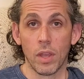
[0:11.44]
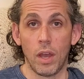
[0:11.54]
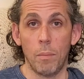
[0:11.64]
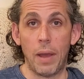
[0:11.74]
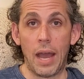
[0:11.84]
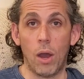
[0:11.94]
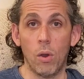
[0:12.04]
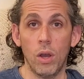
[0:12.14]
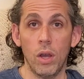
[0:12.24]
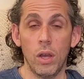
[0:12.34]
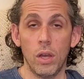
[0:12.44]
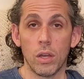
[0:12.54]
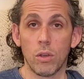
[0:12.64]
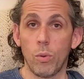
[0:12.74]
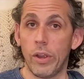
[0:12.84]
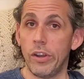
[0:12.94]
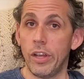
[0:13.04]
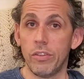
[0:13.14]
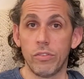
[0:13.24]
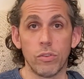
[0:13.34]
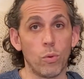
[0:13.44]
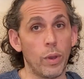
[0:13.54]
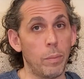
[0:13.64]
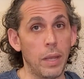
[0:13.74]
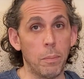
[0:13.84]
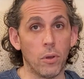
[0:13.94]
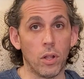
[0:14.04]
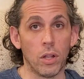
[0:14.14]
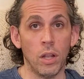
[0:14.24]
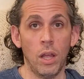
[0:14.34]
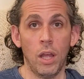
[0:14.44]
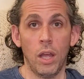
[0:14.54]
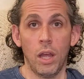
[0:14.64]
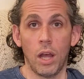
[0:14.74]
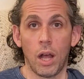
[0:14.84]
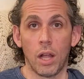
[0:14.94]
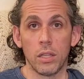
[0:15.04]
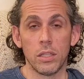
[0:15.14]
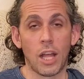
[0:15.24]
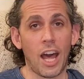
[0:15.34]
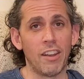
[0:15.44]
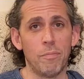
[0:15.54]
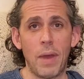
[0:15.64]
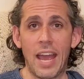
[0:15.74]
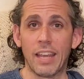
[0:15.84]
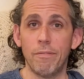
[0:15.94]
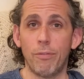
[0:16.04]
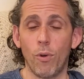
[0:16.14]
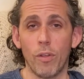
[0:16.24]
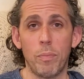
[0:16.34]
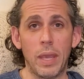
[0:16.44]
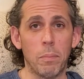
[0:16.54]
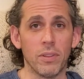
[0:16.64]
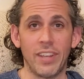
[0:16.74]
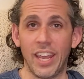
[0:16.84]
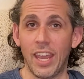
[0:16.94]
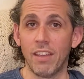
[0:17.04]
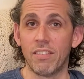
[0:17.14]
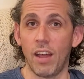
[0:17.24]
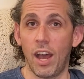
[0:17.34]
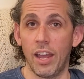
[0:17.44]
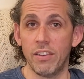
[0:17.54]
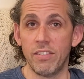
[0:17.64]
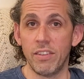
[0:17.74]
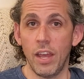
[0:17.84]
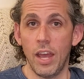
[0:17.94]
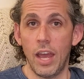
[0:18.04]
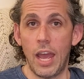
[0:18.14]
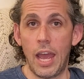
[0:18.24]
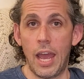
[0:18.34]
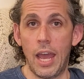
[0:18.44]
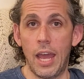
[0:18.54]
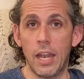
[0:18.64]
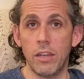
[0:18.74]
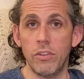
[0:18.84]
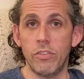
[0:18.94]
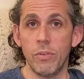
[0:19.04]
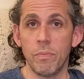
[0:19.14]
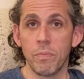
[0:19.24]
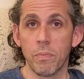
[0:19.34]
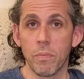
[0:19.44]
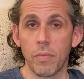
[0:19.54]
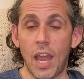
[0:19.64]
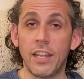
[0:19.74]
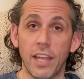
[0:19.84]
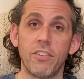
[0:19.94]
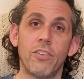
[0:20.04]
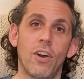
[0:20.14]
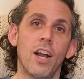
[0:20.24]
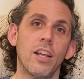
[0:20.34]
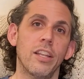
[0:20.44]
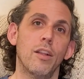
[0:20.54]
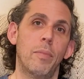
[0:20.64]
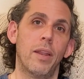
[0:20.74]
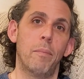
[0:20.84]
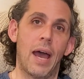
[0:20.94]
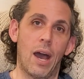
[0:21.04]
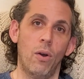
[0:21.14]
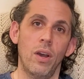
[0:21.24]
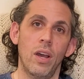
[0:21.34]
about queerness, queer people, a lot of back and forth, people taking sides. And I'd like to talk a little bit about